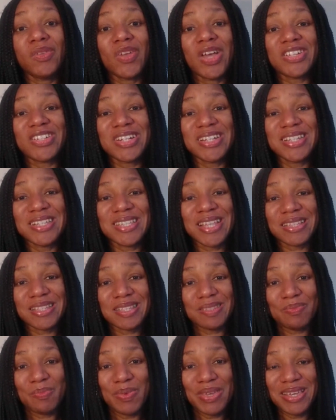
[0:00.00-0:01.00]
you actually start
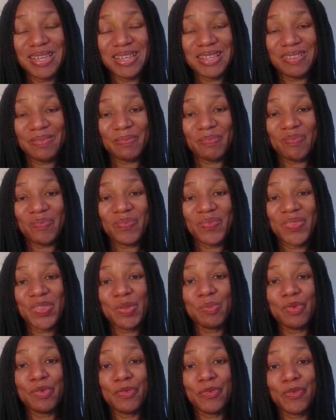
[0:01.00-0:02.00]
speaking.
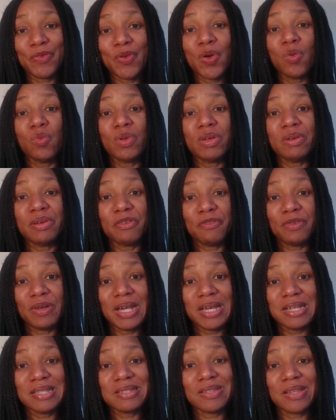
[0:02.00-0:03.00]
Number four, we
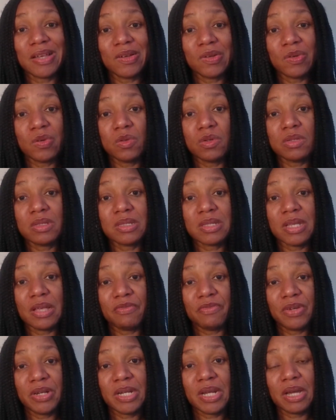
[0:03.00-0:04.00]
reflect on our goals
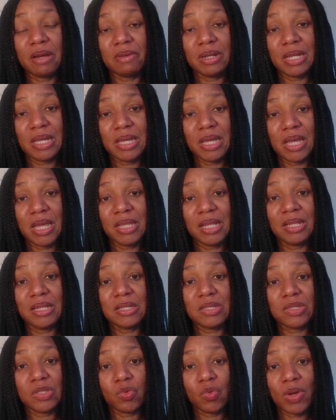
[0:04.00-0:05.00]
every now and again, at
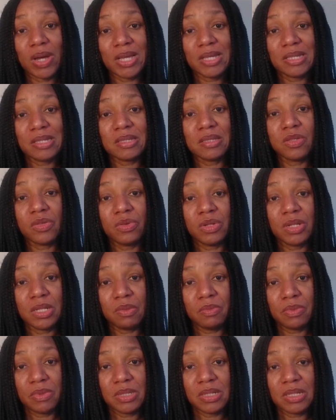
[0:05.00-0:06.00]
least twice during
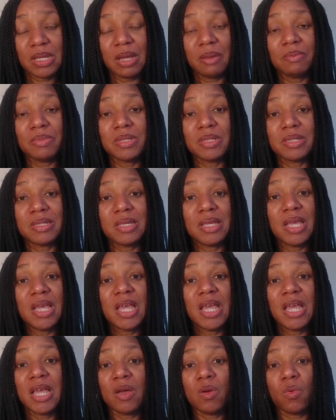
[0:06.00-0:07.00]
the bootcamp to see
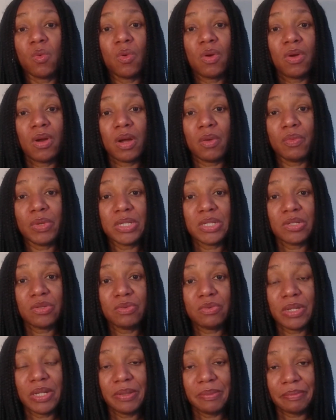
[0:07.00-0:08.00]
what are we
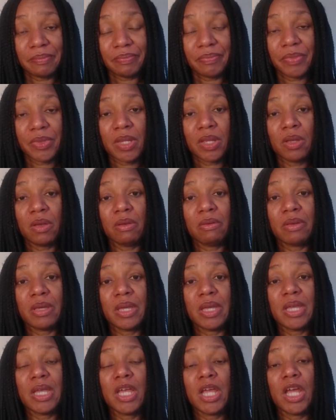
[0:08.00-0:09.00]
doing,
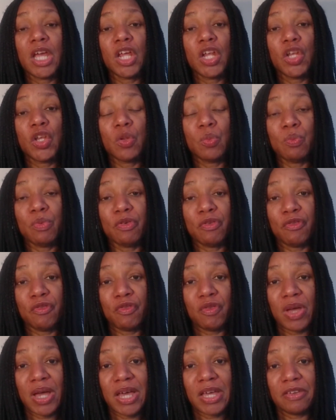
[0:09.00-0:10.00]
okay? And number
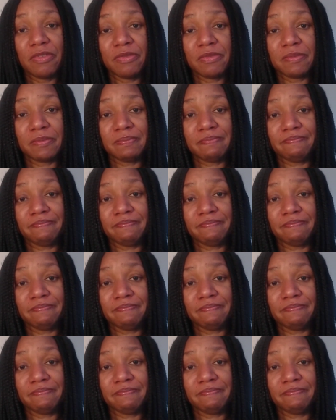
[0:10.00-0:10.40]
five